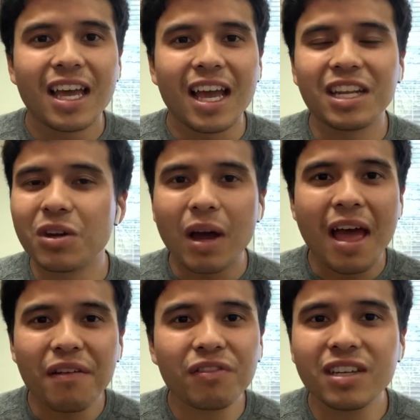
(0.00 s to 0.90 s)
And you know,
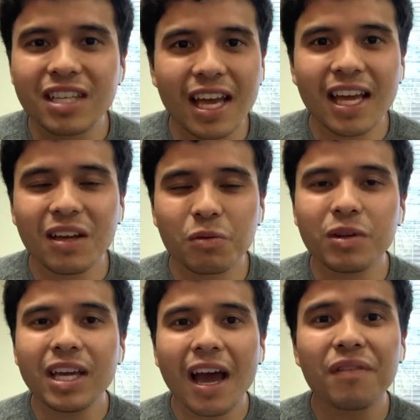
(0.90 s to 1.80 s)
every day
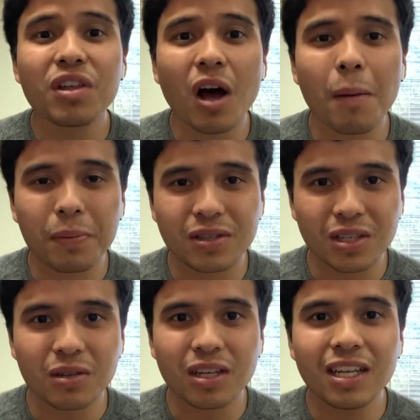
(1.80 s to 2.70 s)
we have the
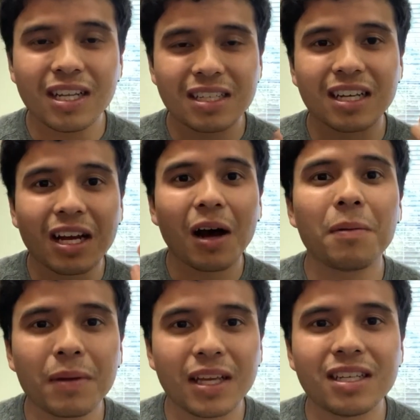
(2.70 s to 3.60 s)
opportunity to
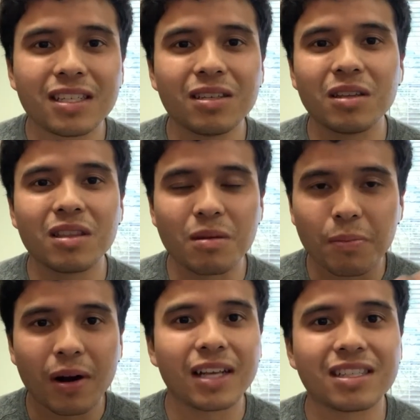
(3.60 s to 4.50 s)
come into the
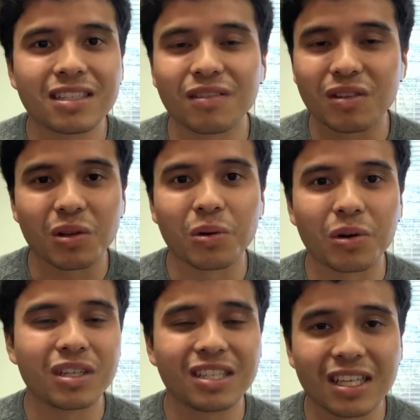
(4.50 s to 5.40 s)
presence of the
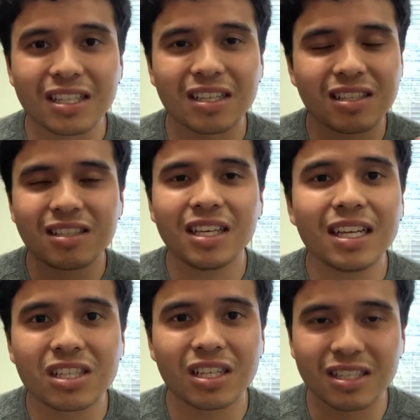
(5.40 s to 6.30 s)
Lord, to
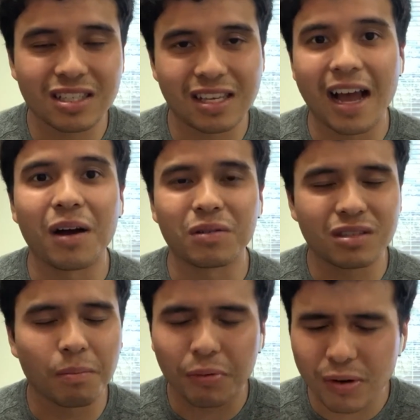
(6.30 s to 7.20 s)
seek Jesus out,
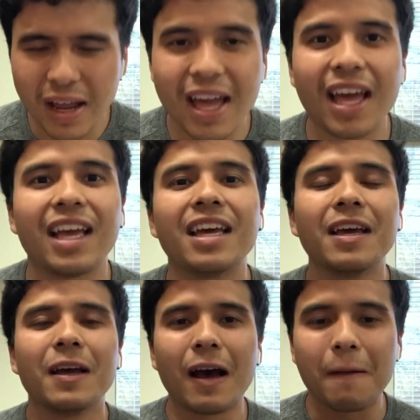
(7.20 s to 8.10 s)
to pray,
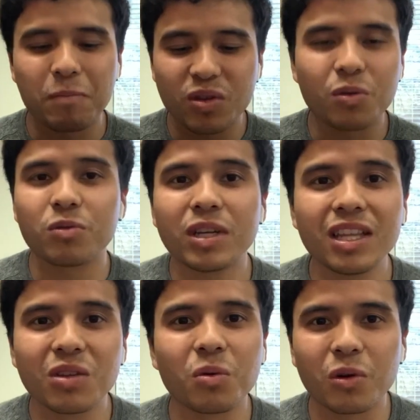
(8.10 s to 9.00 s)
to
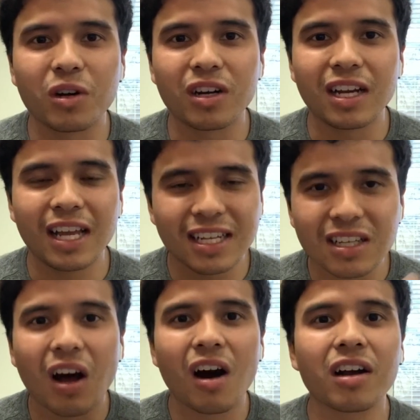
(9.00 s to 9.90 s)
read the word, and
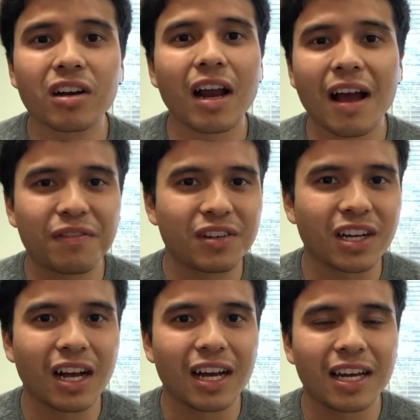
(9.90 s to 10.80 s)
to hunger after
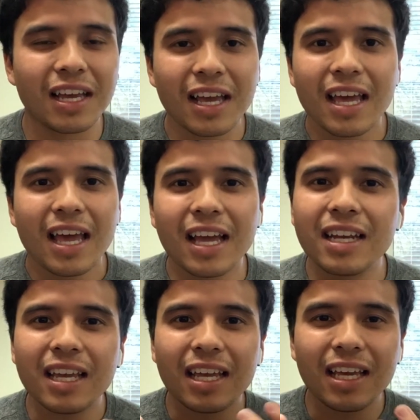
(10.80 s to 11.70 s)
God.
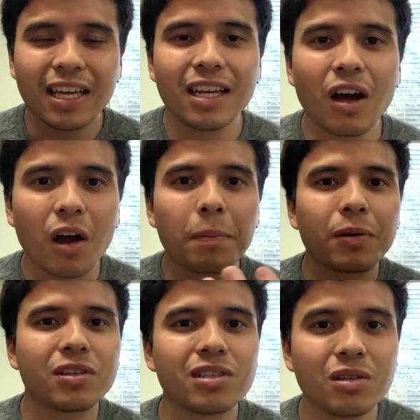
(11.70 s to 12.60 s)
And in our
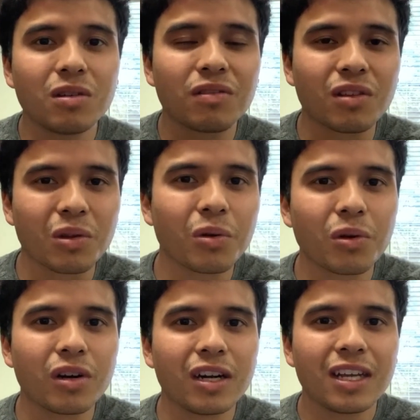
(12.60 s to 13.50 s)
pursuit of the
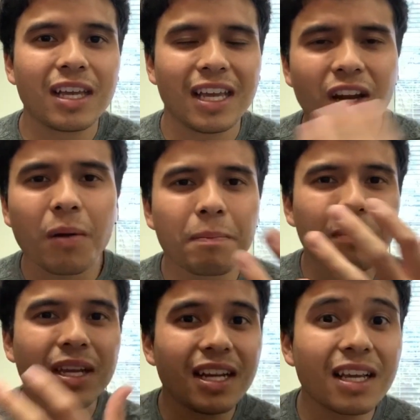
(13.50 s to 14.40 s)
Lord, in our
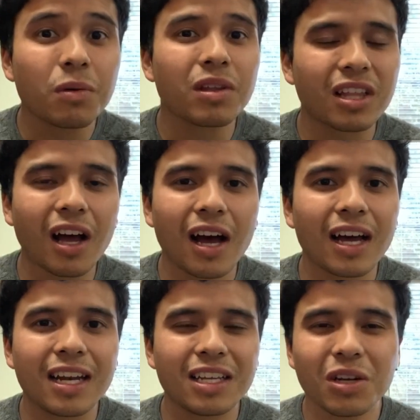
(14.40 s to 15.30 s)
meeting with
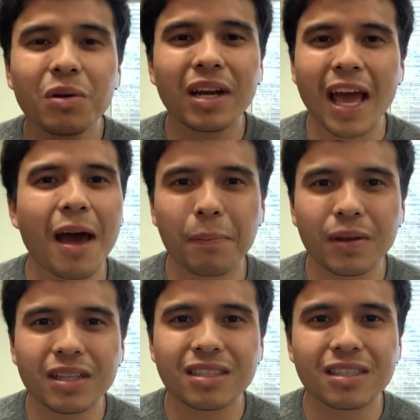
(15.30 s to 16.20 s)
God, you know what
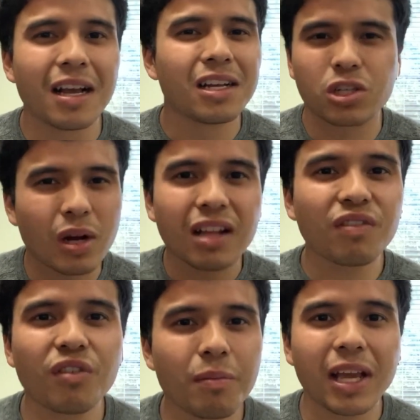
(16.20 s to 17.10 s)
happens?
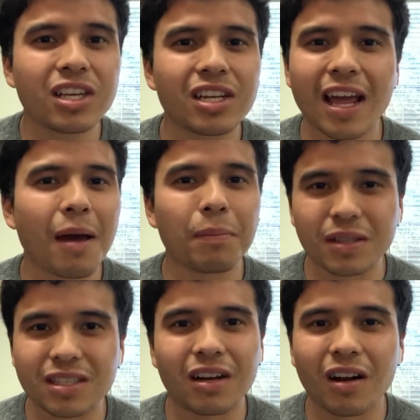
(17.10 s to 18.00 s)
Transformation
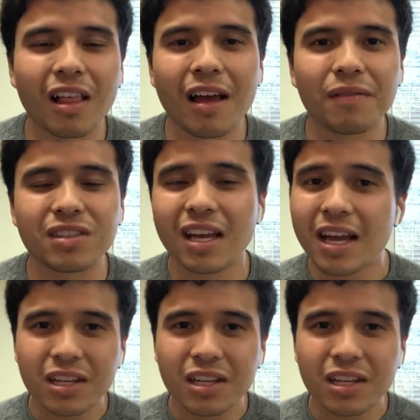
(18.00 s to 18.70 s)
happens in our lives.